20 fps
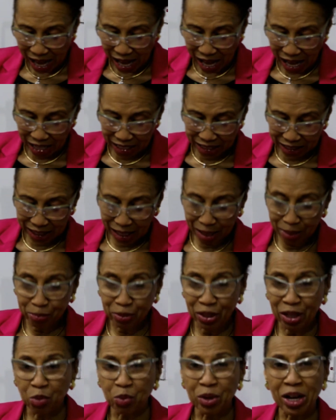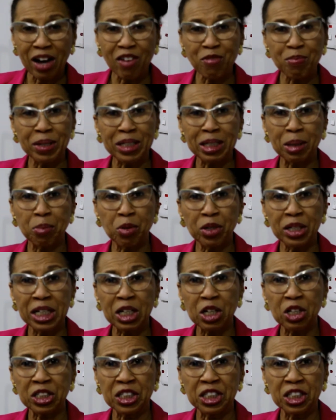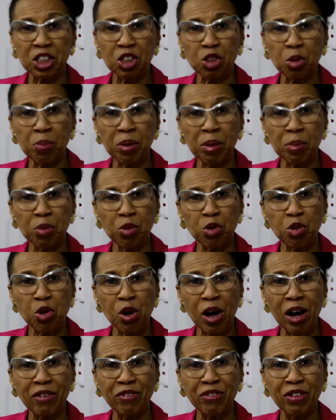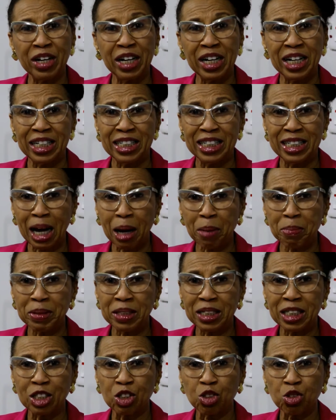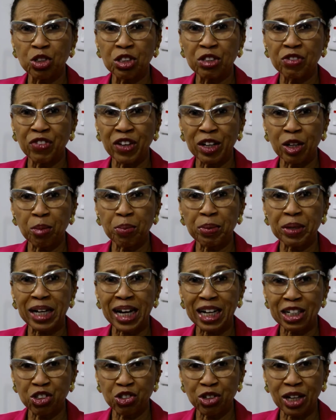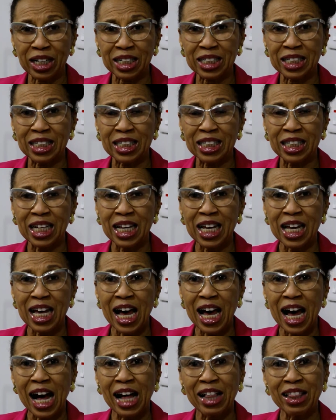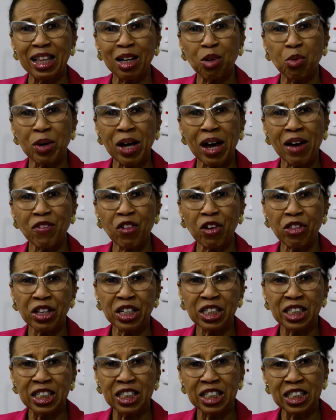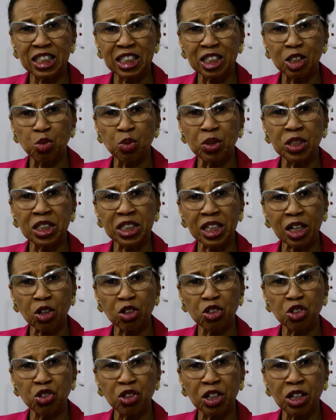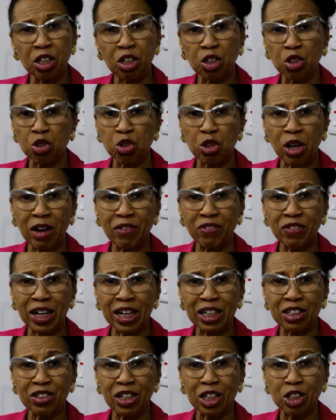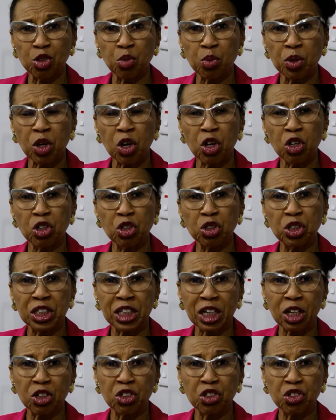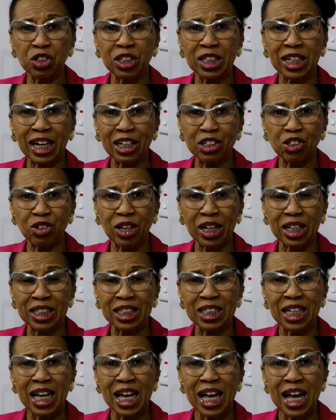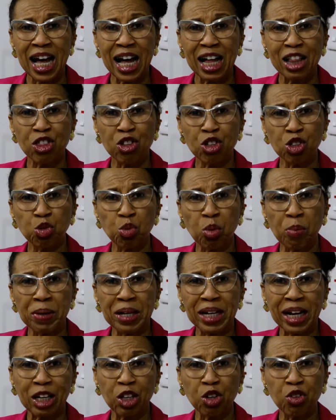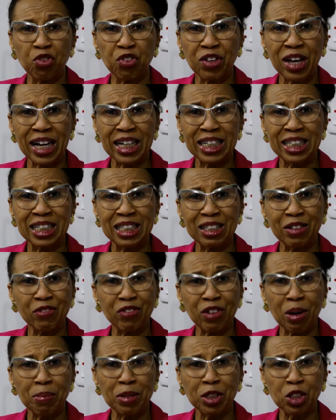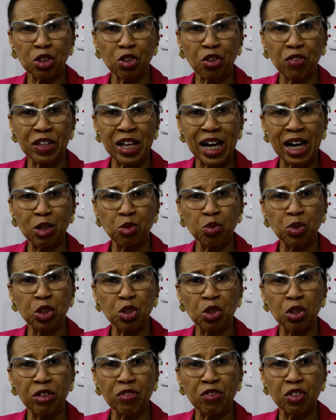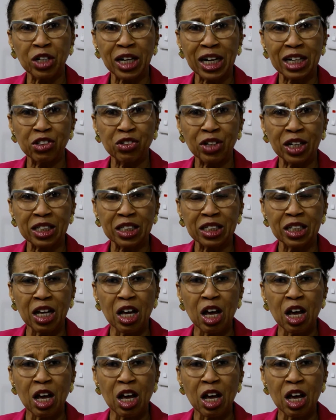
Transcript: And then we have metabolic causes. So people who have diabetes could develop cataracts. And then we have other diseases which secondarily could have cataracts. So we call those secondary cataracts. And those would be like uveitis, inflammation of the eyes, which could lead to cataracts.